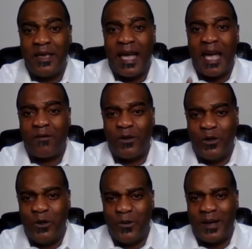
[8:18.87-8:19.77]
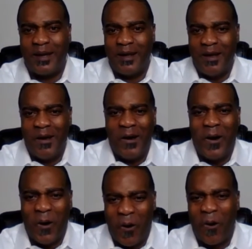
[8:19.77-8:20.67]
you have to do it
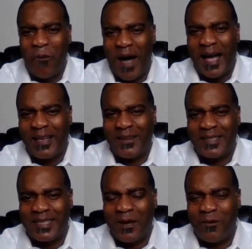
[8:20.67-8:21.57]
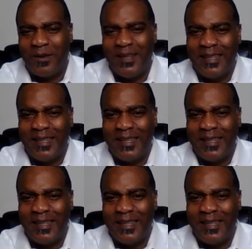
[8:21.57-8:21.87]
all by yourself.